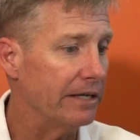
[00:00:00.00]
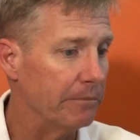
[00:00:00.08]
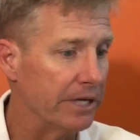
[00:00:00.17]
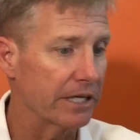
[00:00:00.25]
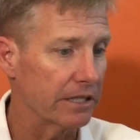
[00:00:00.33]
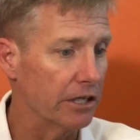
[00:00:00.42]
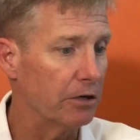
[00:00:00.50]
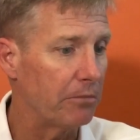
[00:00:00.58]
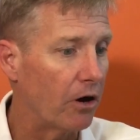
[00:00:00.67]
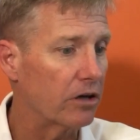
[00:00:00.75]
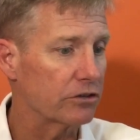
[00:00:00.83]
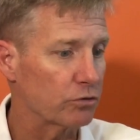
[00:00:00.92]
I mean, Khalil
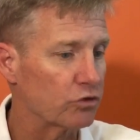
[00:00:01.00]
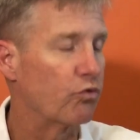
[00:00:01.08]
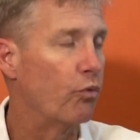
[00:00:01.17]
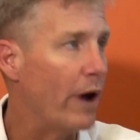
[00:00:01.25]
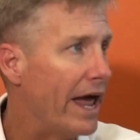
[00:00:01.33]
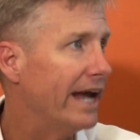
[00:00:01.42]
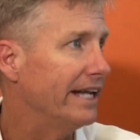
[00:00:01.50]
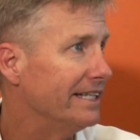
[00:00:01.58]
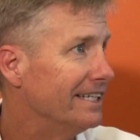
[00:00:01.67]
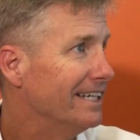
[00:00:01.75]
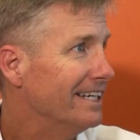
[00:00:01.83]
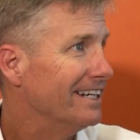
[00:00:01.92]
Barnes was ready
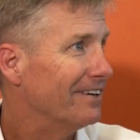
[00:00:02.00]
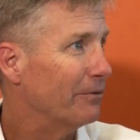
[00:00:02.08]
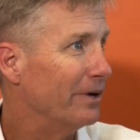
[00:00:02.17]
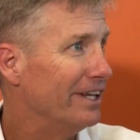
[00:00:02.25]
when